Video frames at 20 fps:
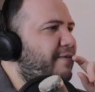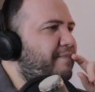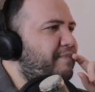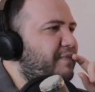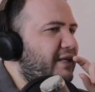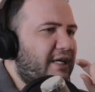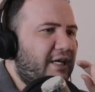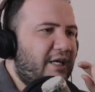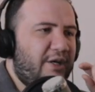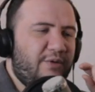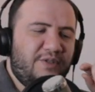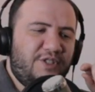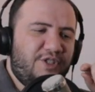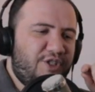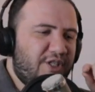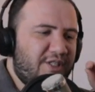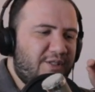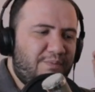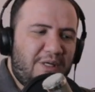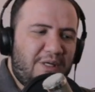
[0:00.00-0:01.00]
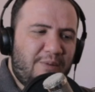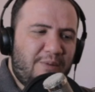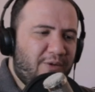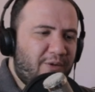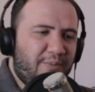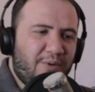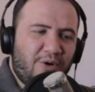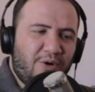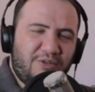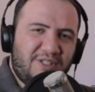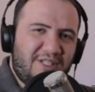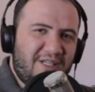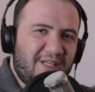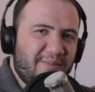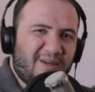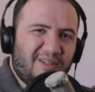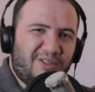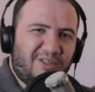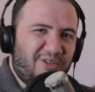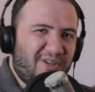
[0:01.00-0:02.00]
It was just people posting
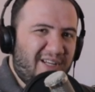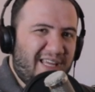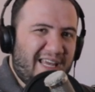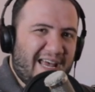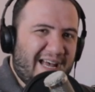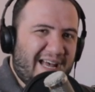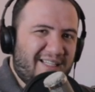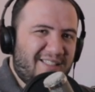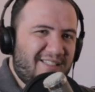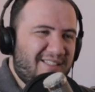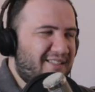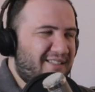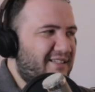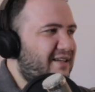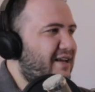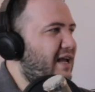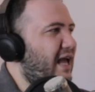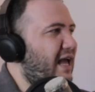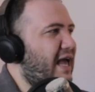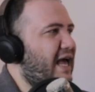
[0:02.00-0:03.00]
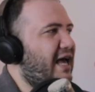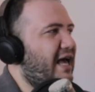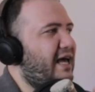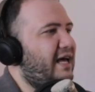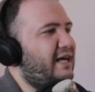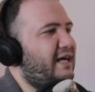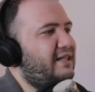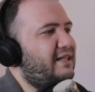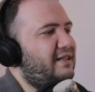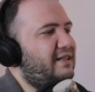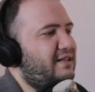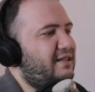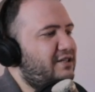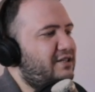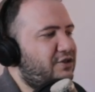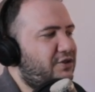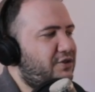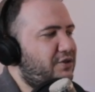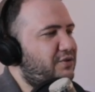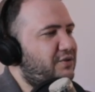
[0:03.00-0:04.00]
about their cats. And this
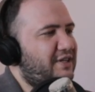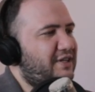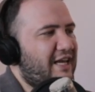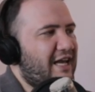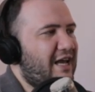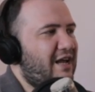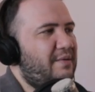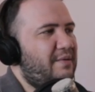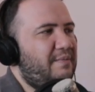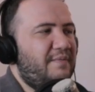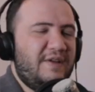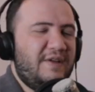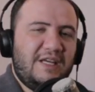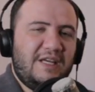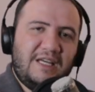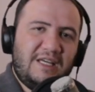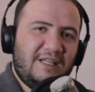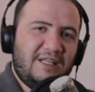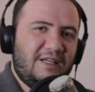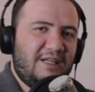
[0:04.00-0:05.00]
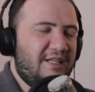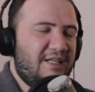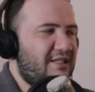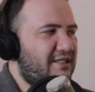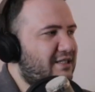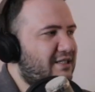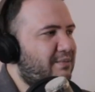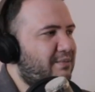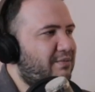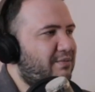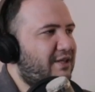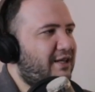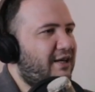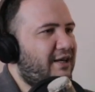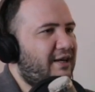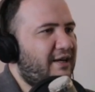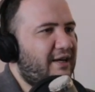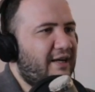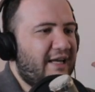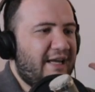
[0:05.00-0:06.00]
dude came, he did
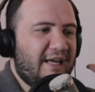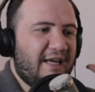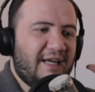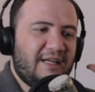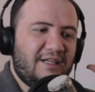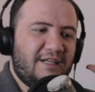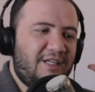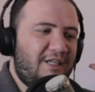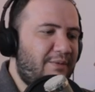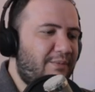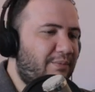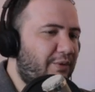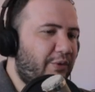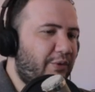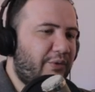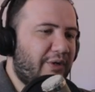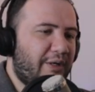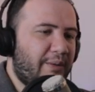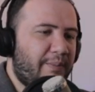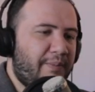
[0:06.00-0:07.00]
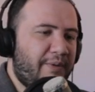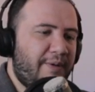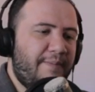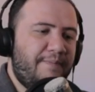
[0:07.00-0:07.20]
something, and he blew up.